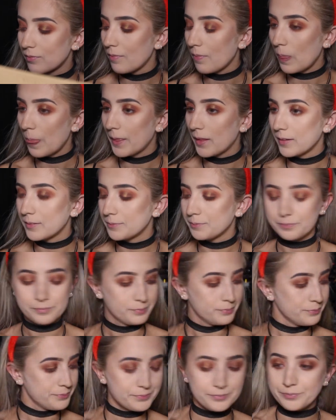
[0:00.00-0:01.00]
And then I
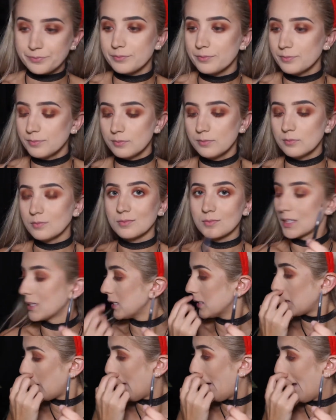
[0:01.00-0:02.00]
got hella fallout,
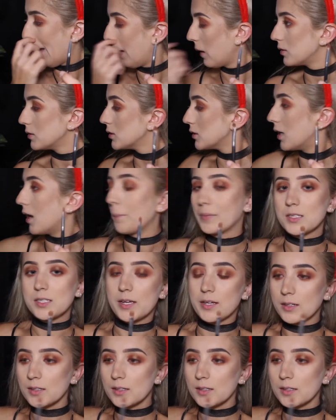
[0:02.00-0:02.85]
so I brushed that off.